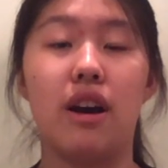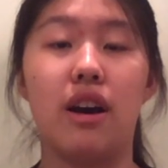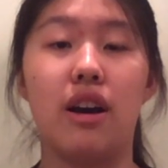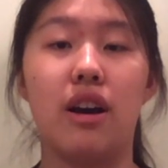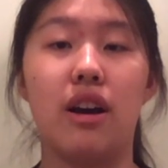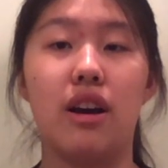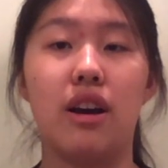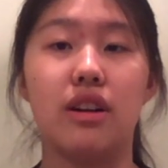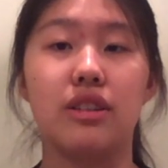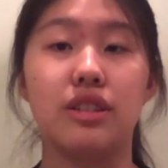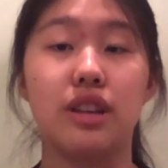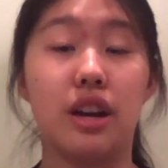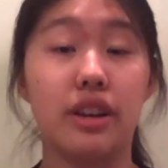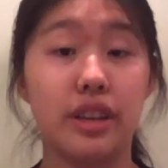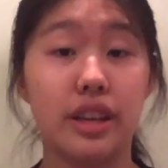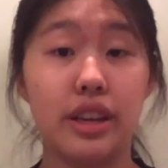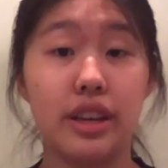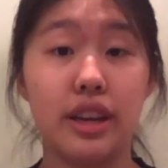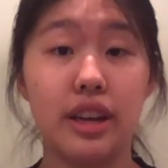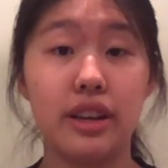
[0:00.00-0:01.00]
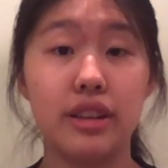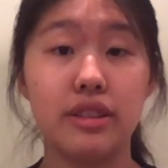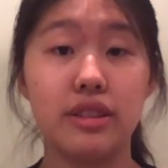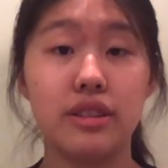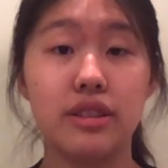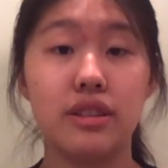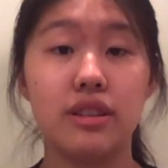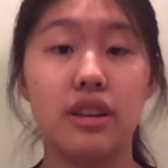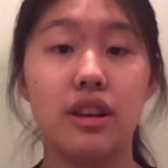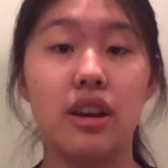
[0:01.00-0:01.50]
donkey
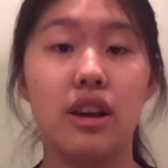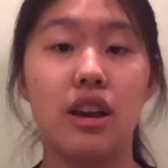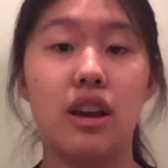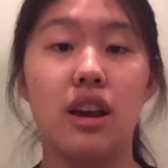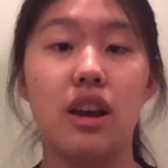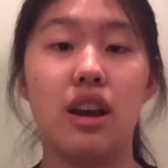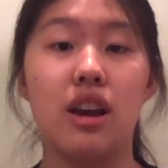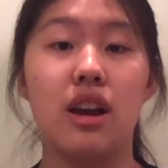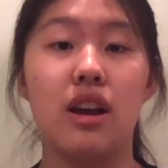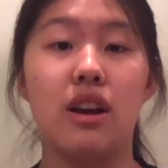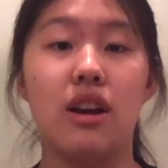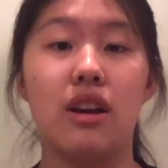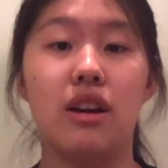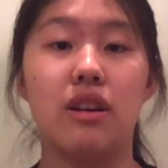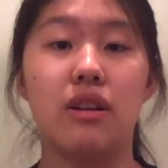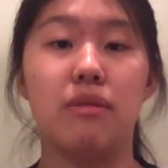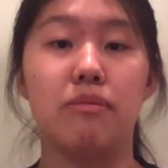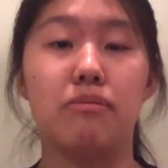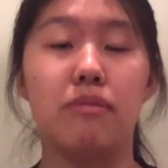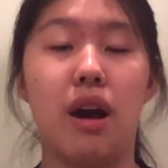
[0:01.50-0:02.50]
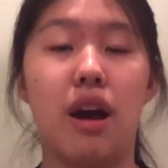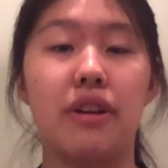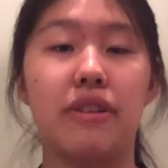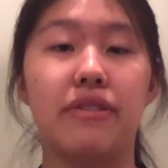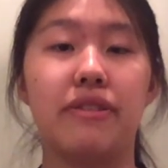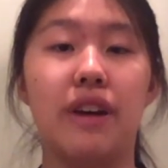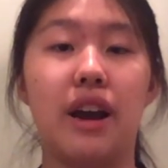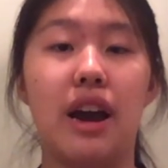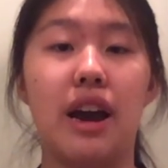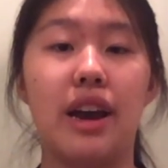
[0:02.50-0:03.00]
kicks,
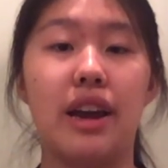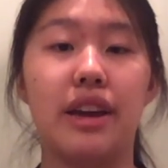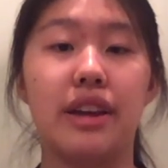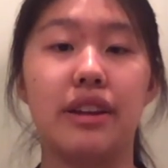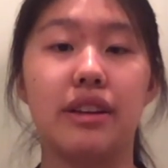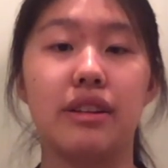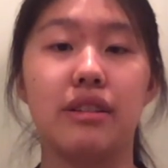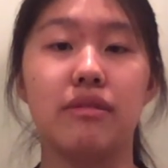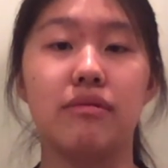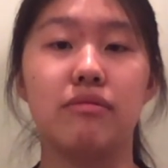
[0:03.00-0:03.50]
modified